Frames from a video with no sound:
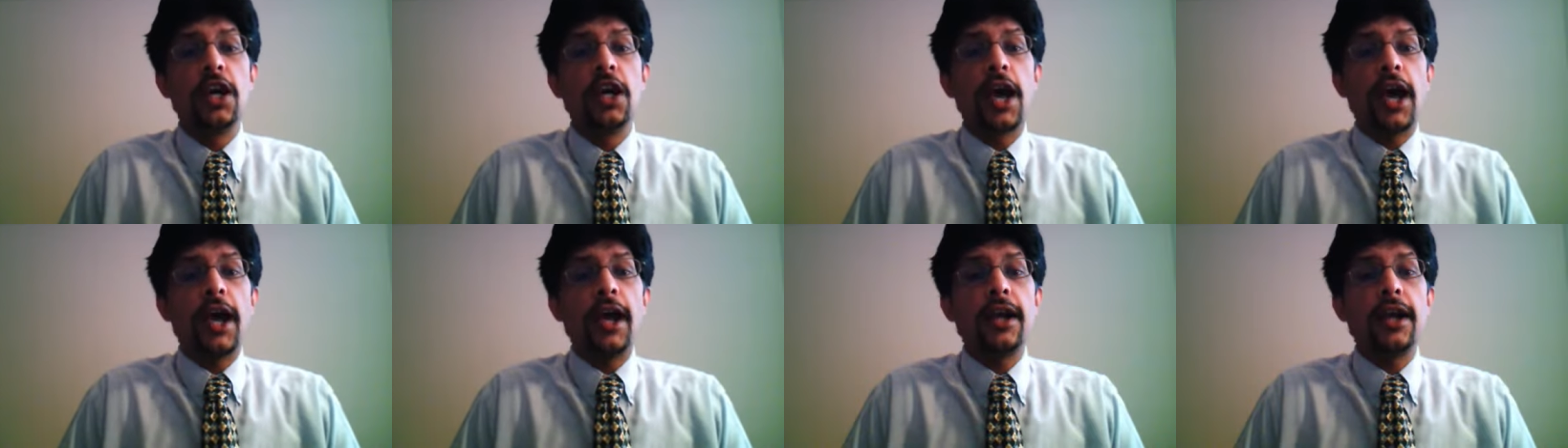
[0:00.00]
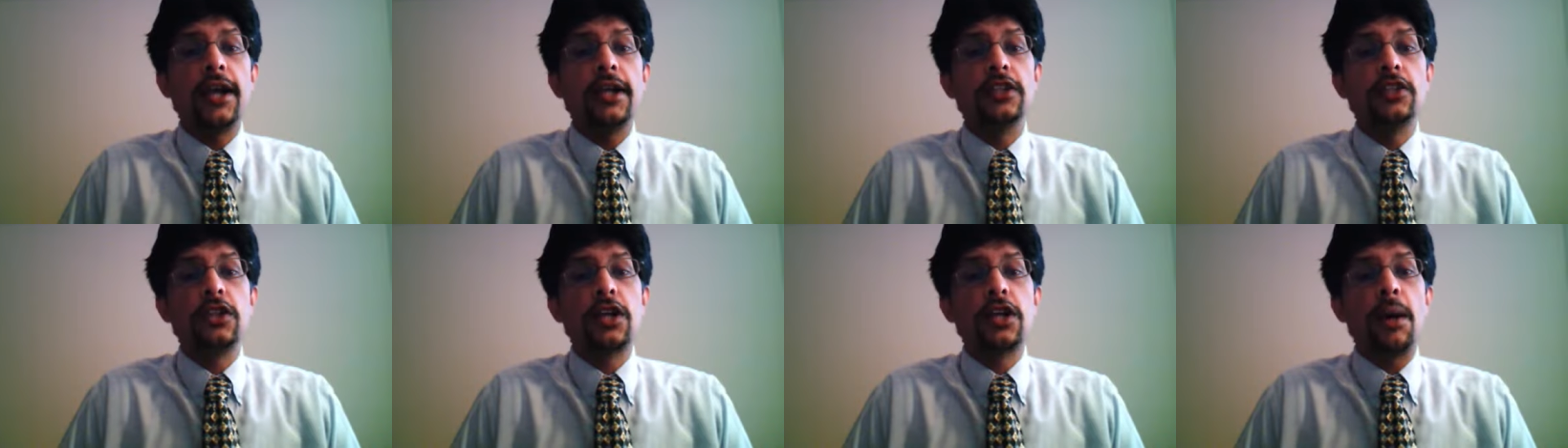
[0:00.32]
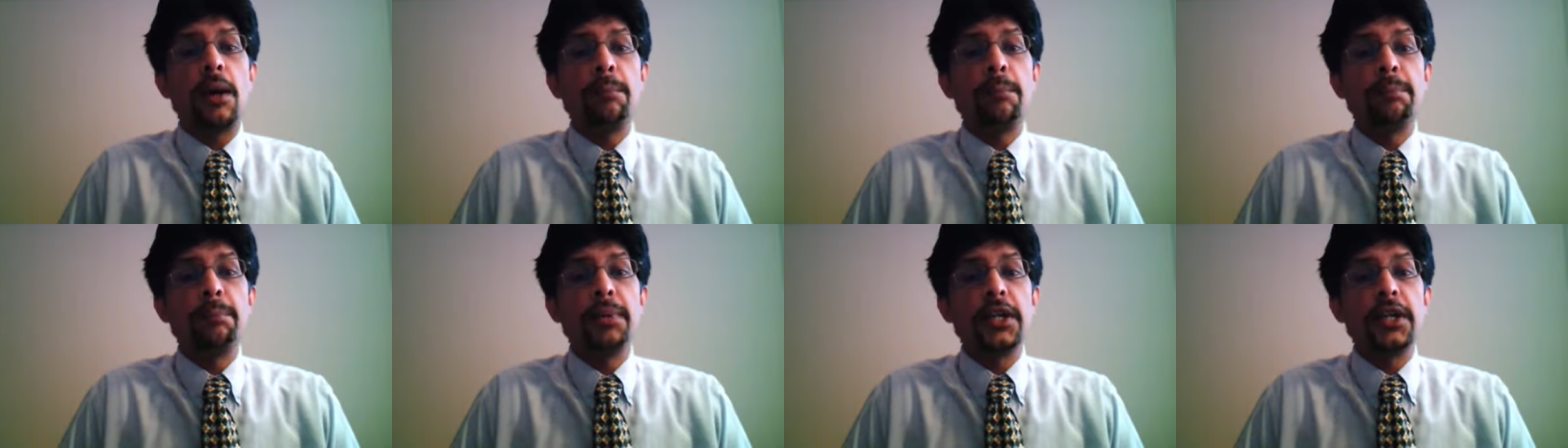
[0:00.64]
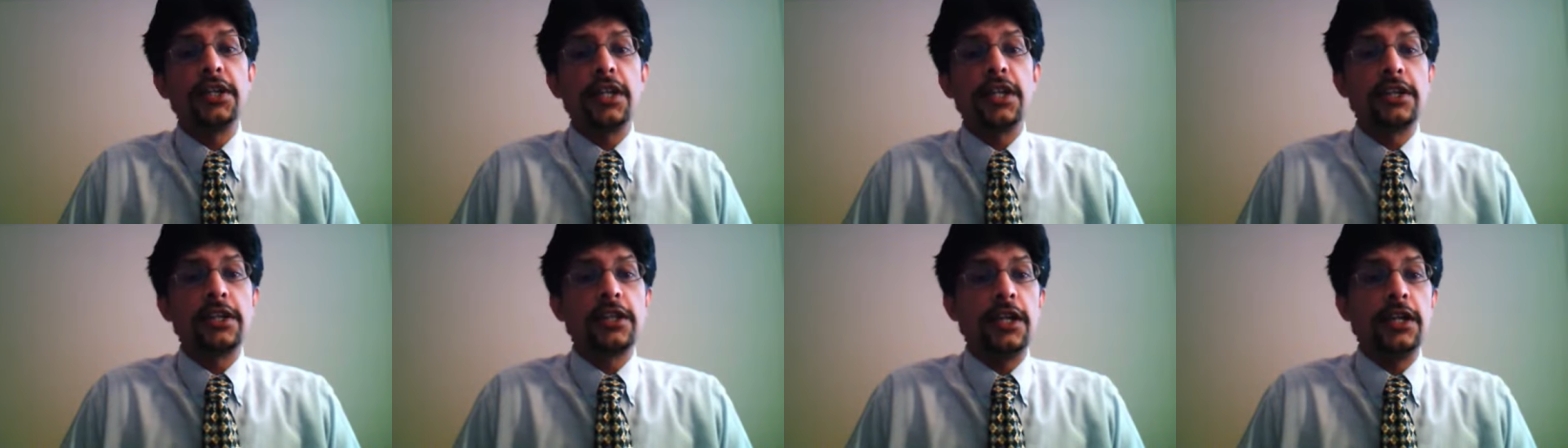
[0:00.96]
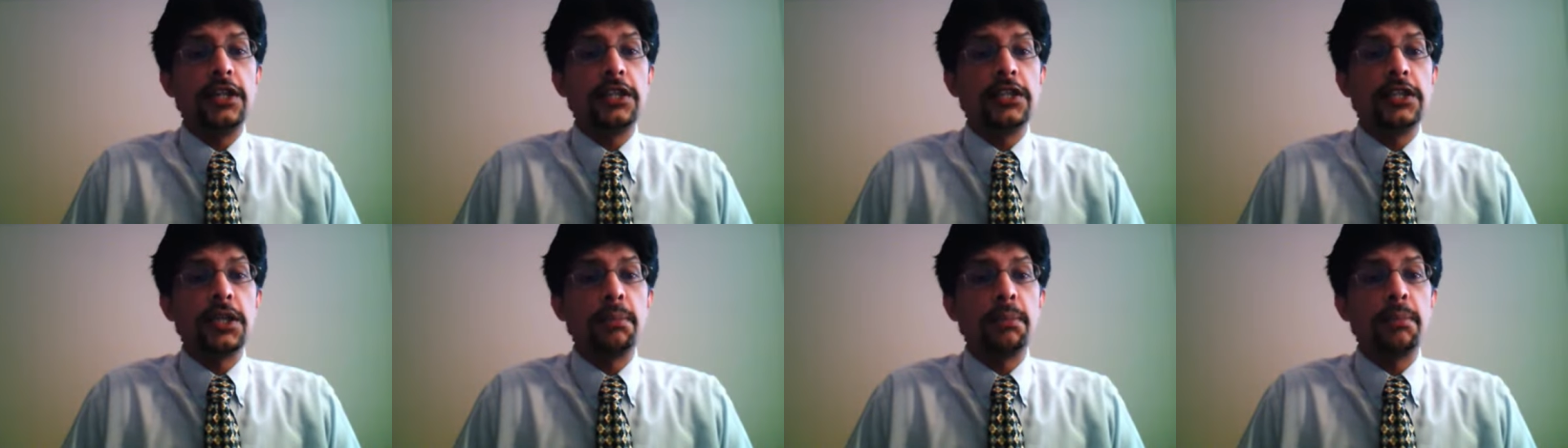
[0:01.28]
and completely
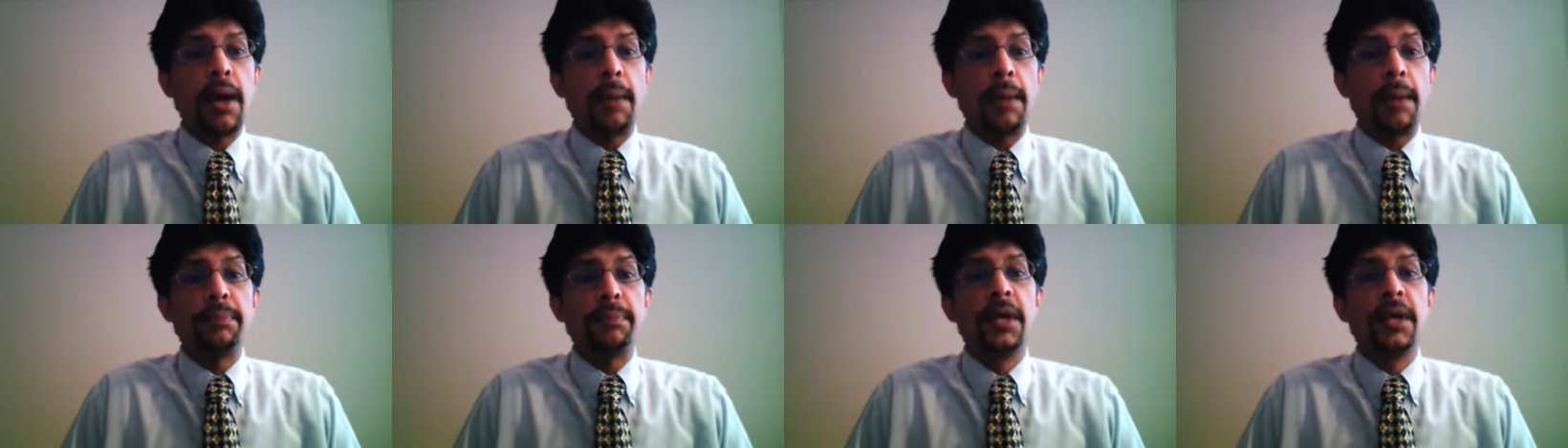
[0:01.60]
cleaned them up.